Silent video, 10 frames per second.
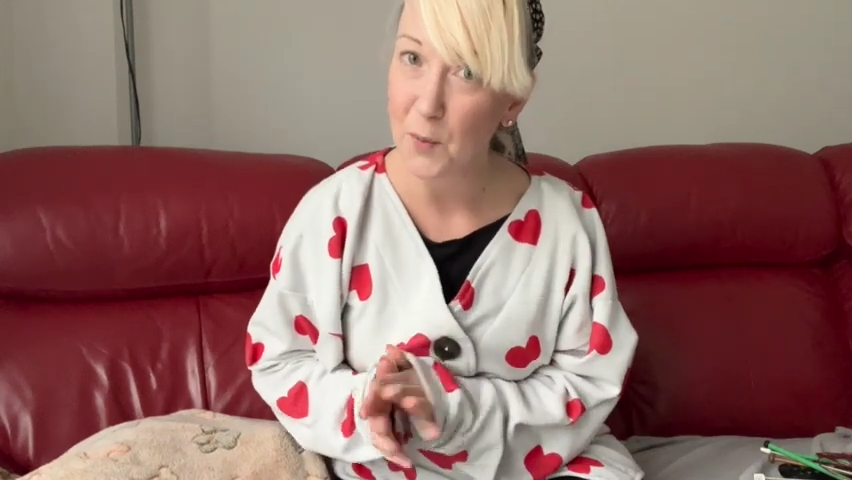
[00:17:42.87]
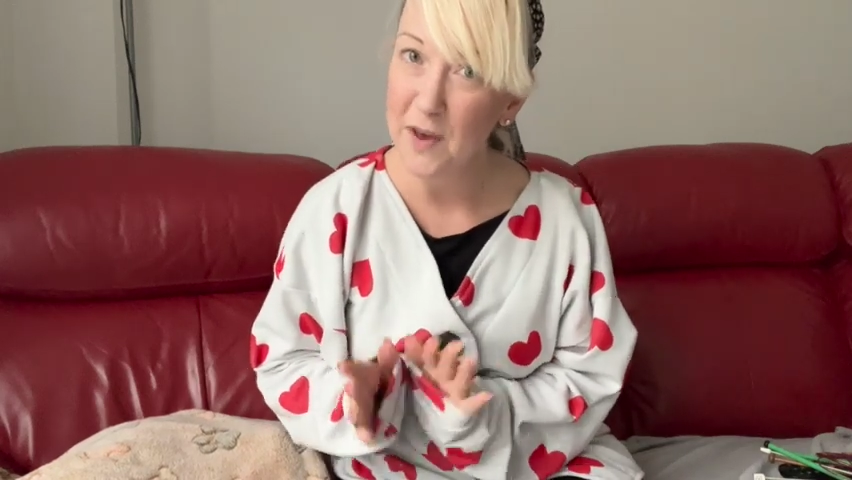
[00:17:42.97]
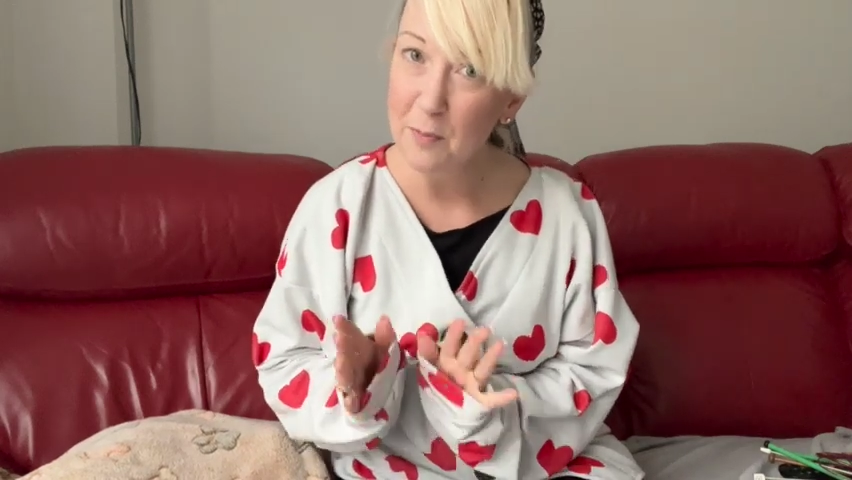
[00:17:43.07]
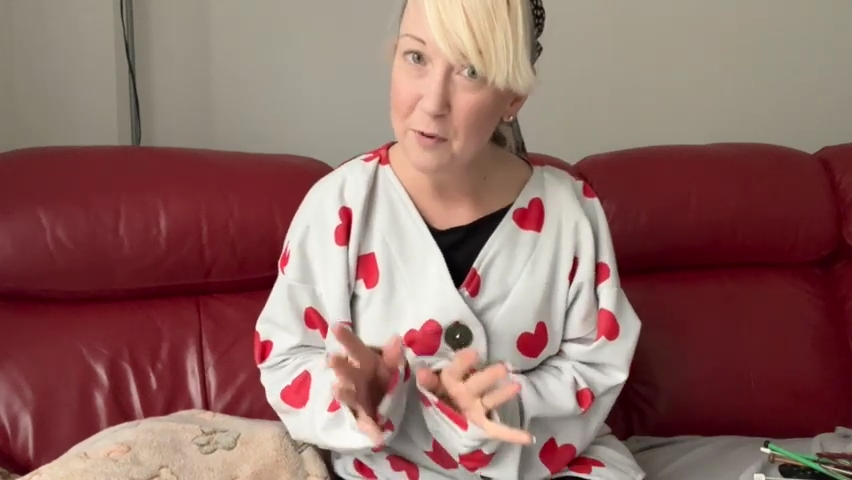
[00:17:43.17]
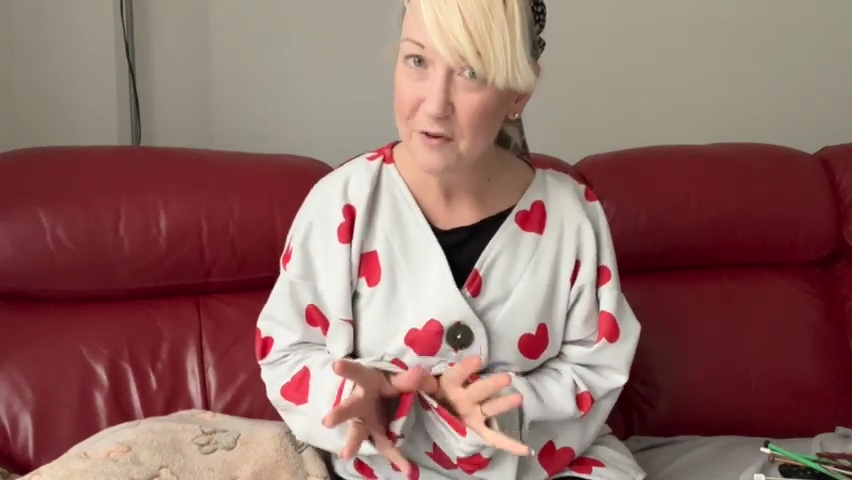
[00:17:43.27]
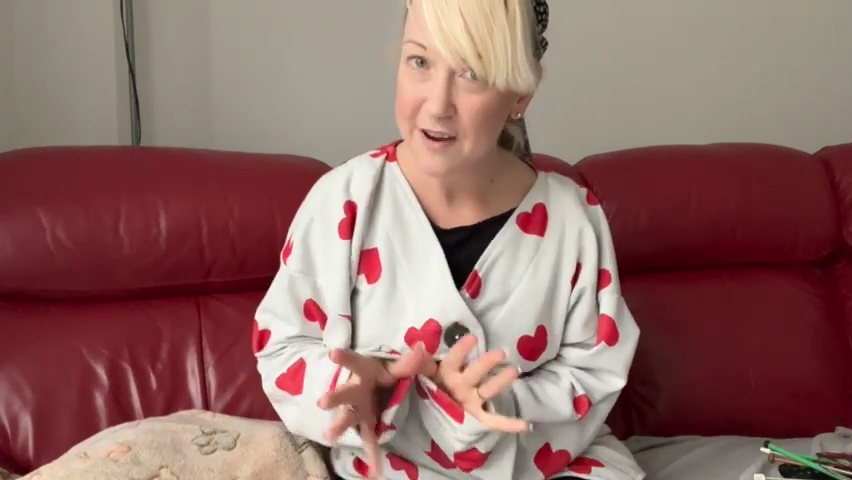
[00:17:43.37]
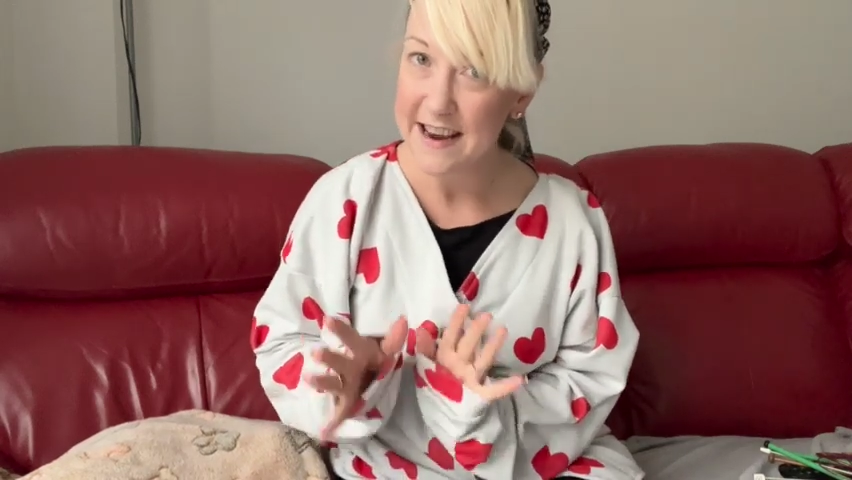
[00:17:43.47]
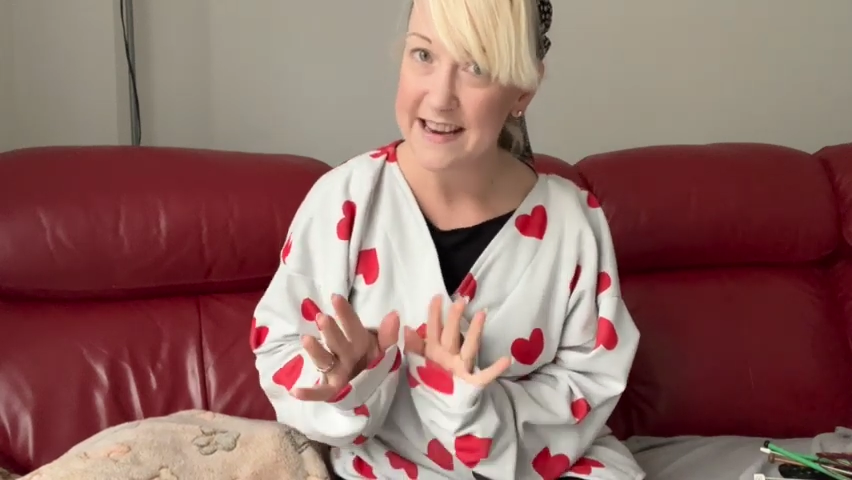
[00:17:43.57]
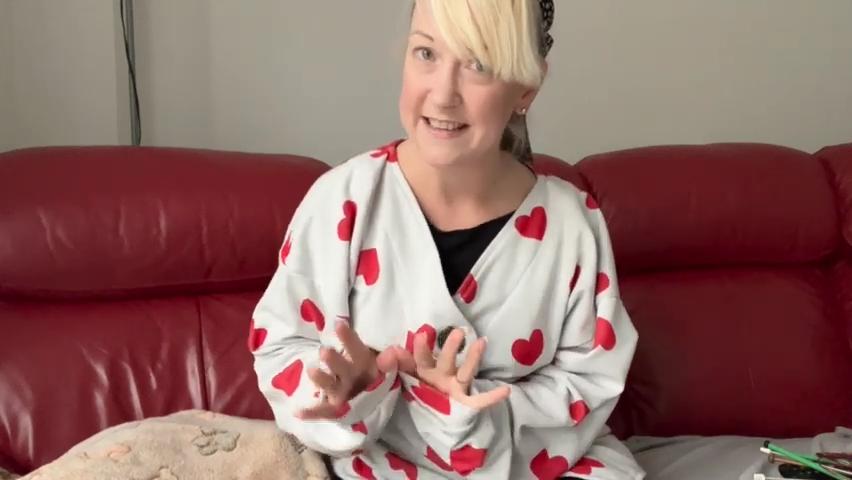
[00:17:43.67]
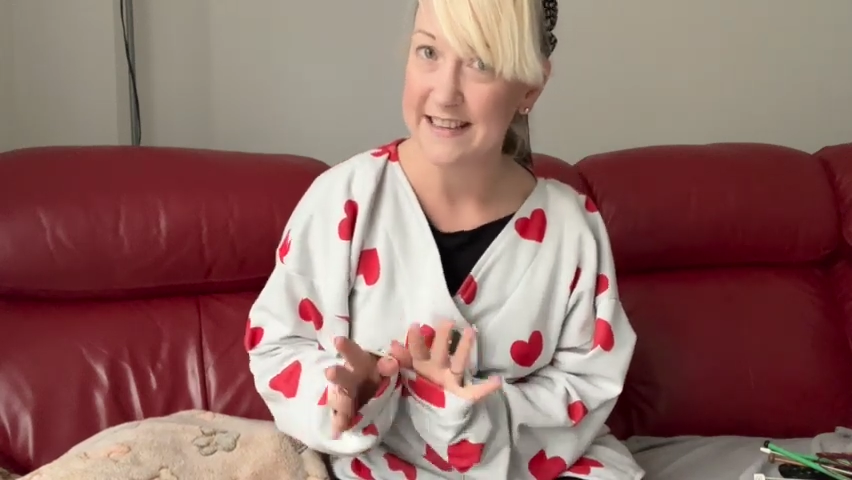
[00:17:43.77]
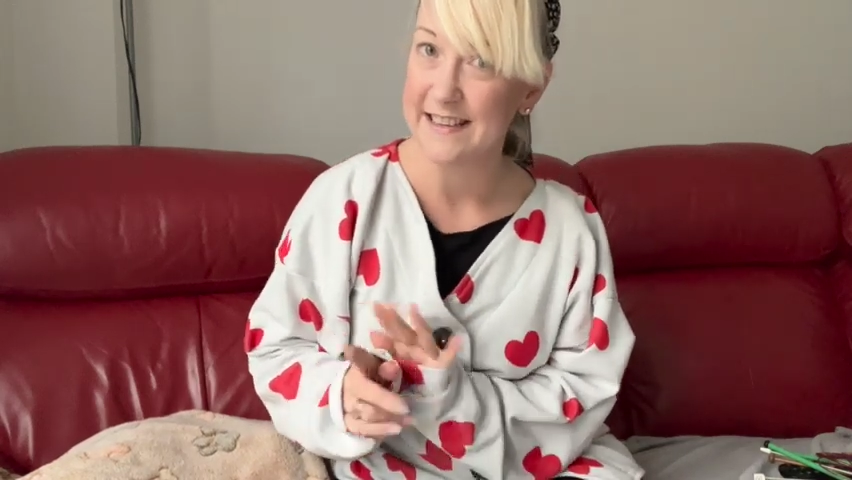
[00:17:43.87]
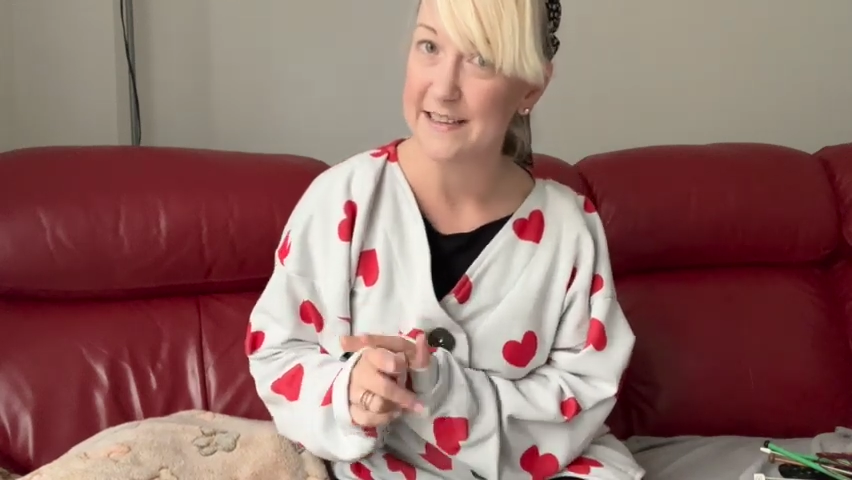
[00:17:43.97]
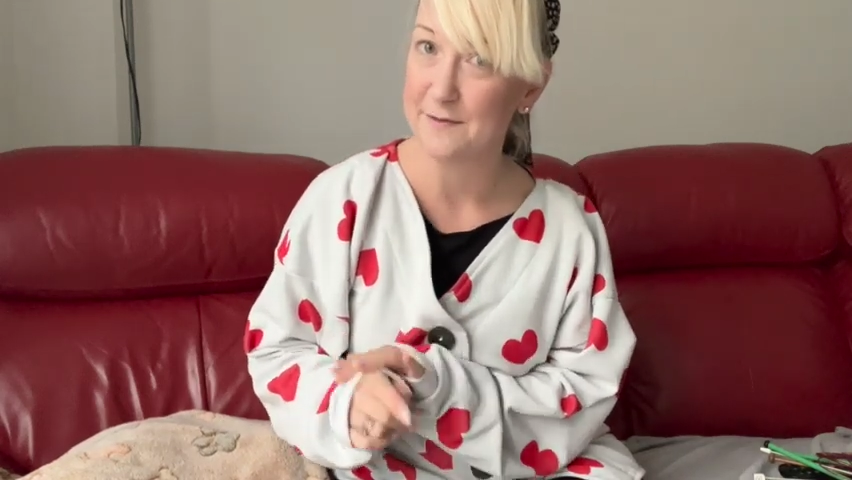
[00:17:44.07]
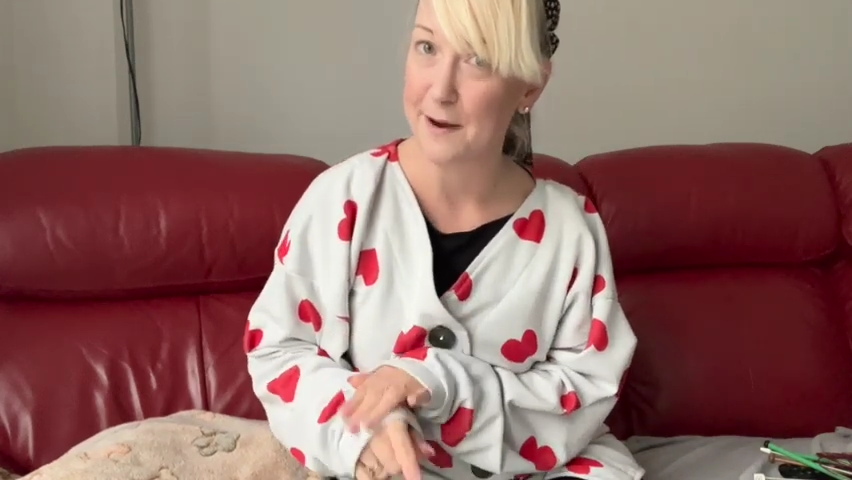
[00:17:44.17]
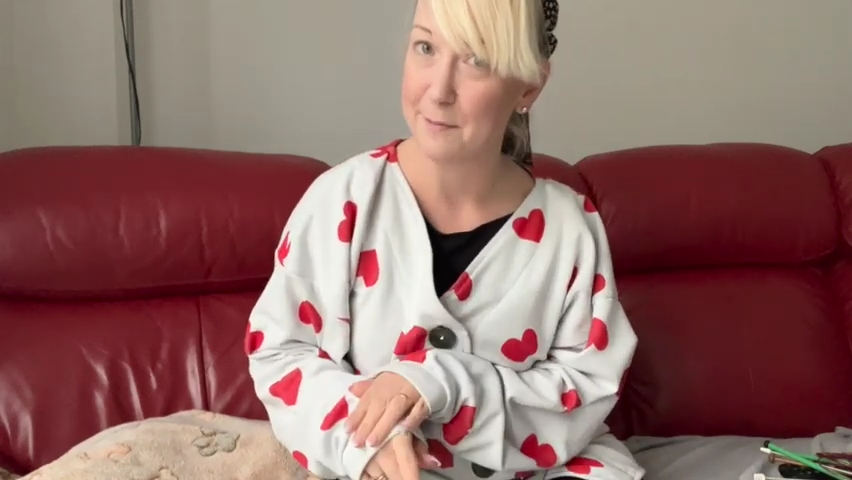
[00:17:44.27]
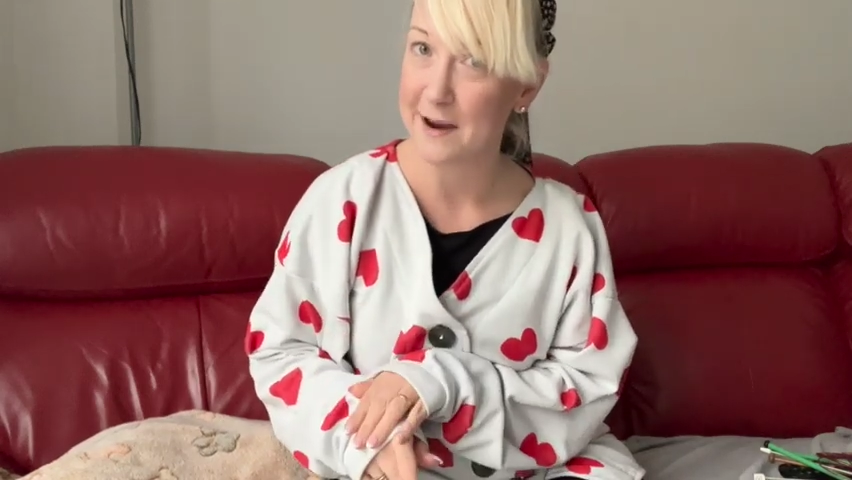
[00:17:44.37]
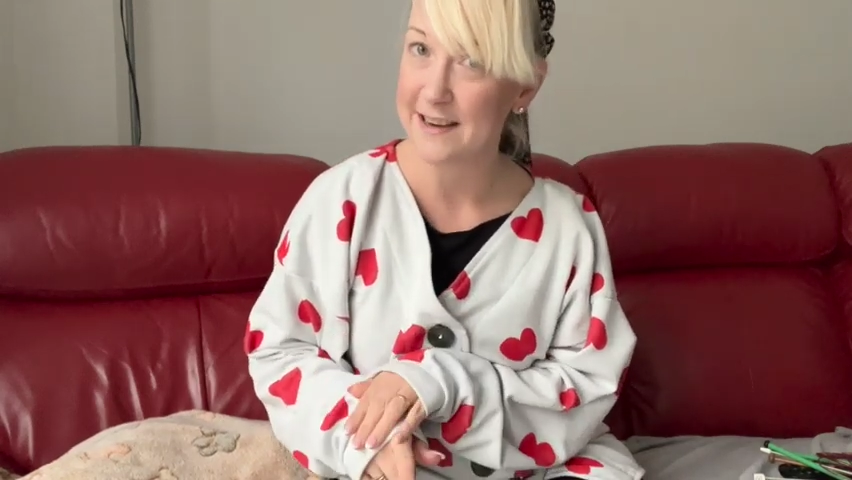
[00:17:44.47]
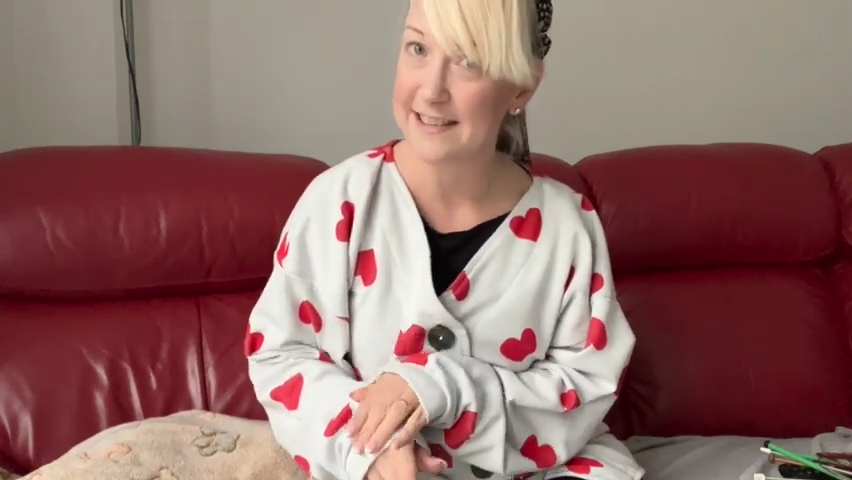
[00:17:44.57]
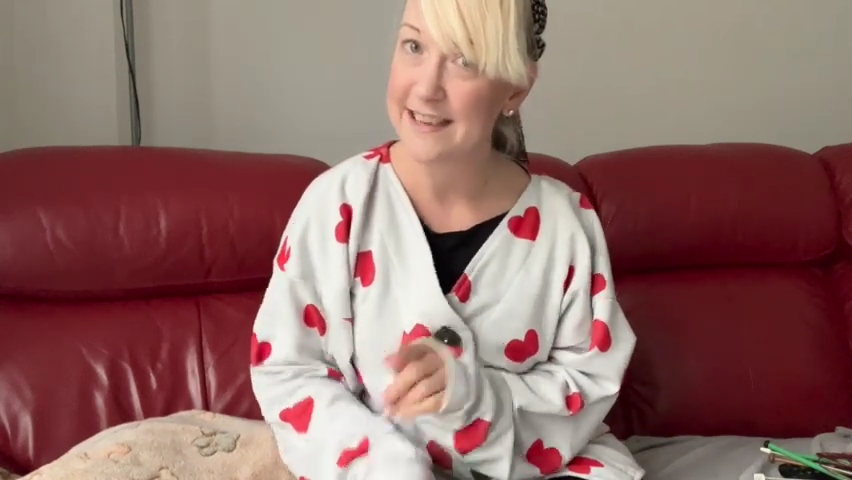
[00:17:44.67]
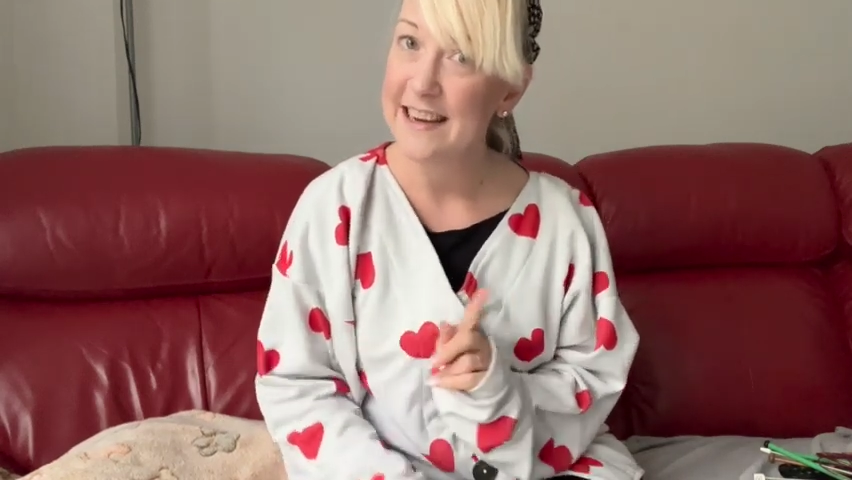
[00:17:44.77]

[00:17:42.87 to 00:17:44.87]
with pre-knitted fabrics?